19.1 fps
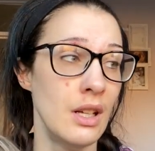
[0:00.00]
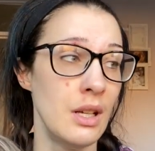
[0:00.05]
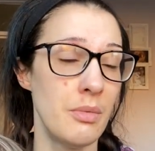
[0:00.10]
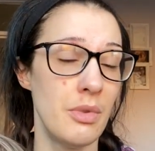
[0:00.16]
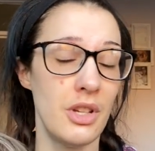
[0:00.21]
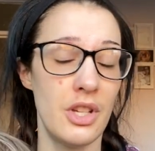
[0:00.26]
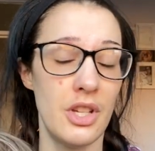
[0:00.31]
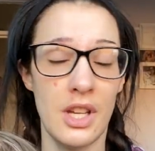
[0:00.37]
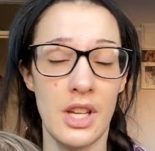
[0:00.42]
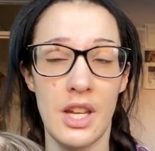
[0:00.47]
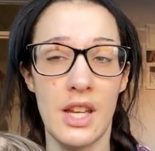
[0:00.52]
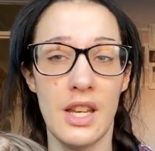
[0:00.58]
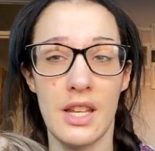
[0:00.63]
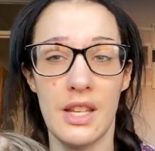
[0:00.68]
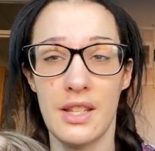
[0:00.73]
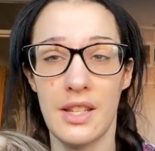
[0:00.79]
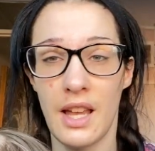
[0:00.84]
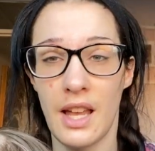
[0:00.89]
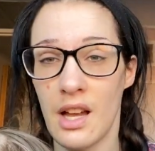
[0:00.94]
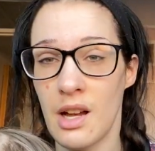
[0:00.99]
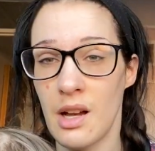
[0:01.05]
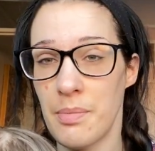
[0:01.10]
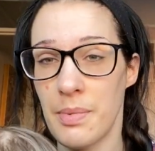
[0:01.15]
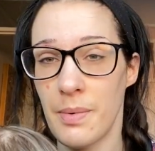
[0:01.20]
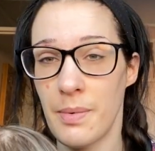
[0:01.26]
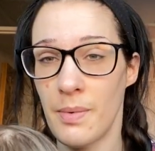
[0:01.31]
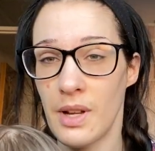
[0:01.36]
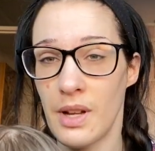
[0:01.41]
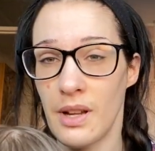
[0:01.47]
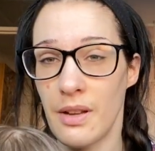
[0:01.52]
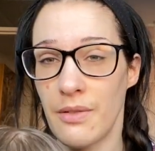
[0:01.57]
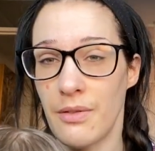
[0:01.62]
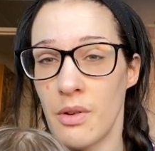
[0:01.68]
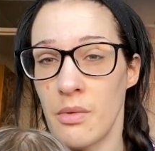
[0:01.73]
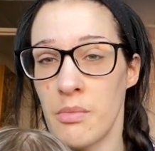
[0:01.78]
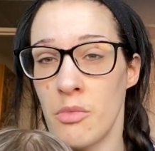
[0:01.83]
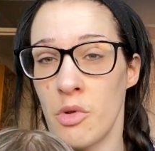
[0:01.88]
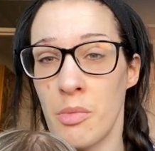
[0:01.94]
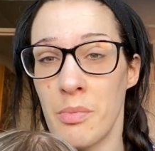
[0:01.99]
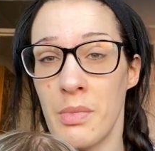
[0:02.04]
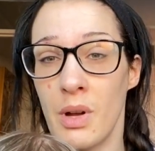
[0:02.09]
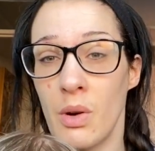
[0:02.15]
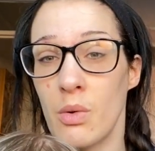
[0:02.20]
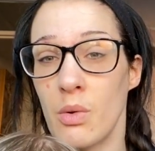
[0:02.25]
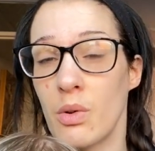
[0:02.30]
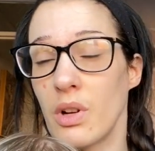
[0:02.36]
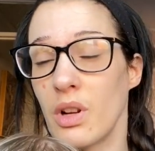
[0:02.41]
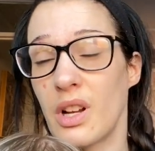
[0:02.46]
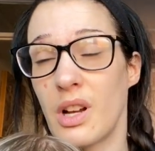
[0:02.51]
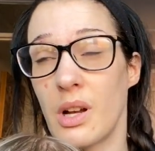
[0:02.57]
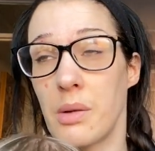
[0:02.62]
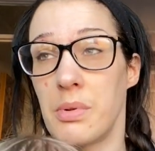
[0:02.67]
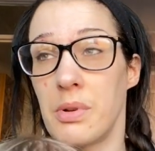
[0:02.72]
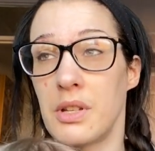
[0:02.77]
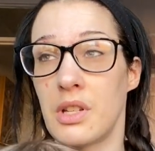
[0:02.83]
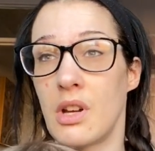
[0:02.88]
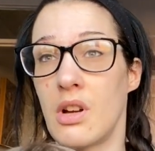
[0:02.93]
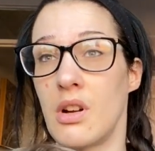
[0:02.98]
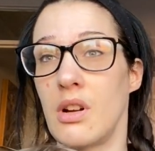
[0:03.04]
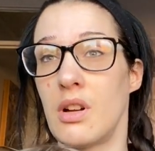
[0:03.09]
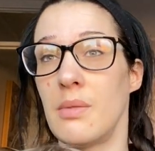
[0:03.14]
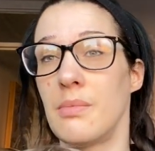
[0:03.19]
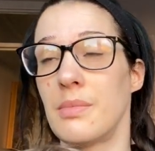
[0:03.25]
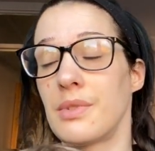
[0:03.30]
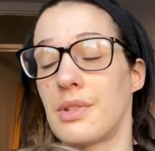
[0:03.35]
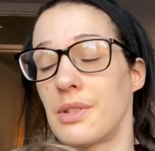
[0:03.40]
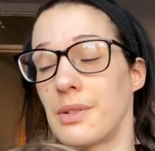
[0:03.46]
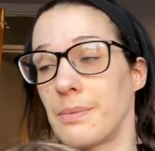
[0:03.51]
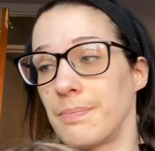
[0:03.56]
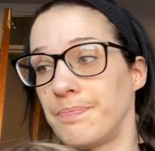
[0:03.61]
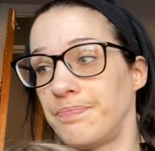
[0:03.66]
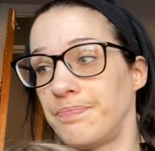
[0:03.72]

but she needed to get up like for more milk a couple of times.